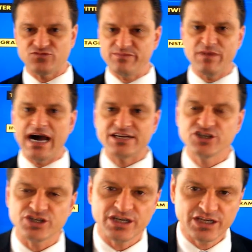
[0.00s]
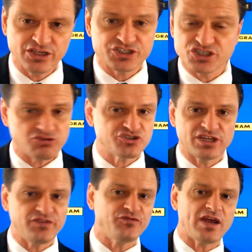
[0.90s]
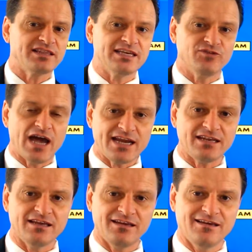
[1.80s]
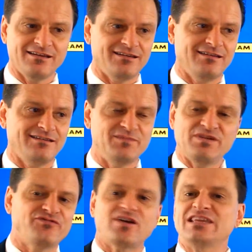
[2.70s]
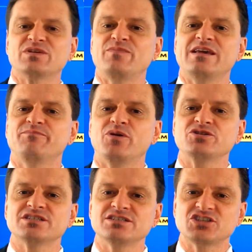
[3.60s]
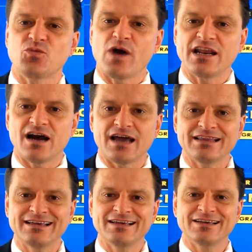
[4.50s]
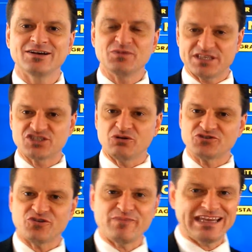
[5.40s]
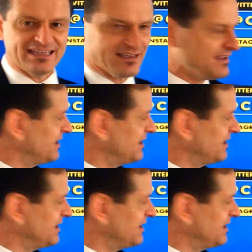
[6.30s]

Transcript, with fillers: Reminder, you're socially friendly, right? You'd be friendly with me in person, so why not with the social media?